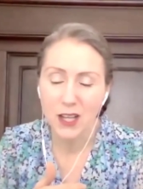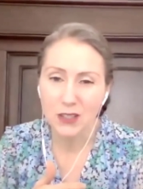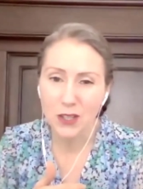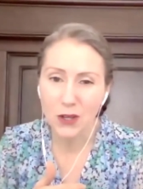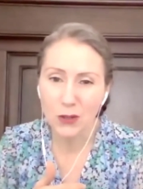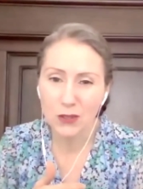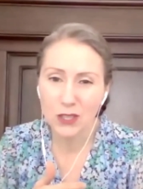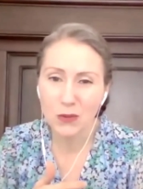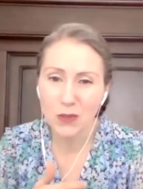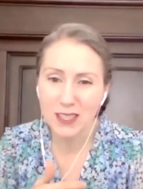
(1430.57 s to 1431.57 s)
So, do
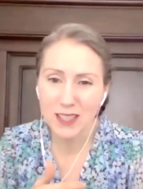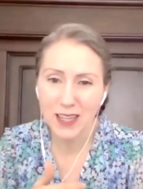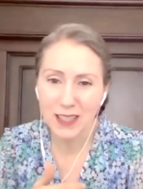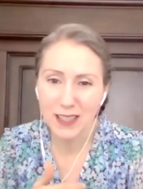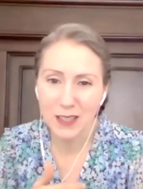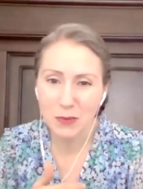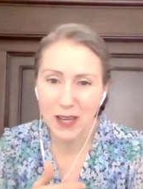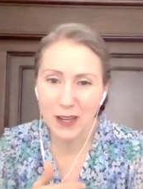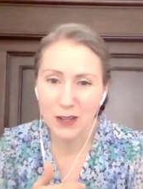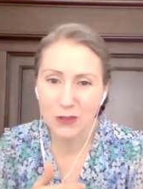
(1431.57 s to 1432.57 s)
you want to say anything
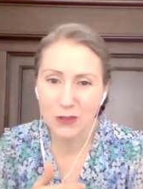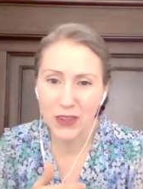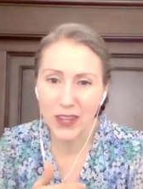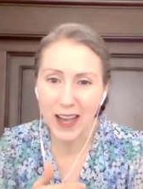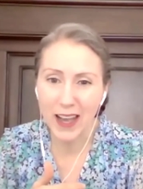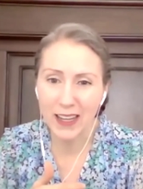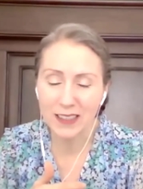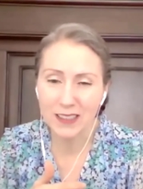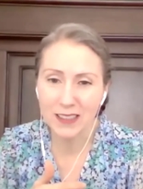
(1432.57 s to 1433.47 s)
about that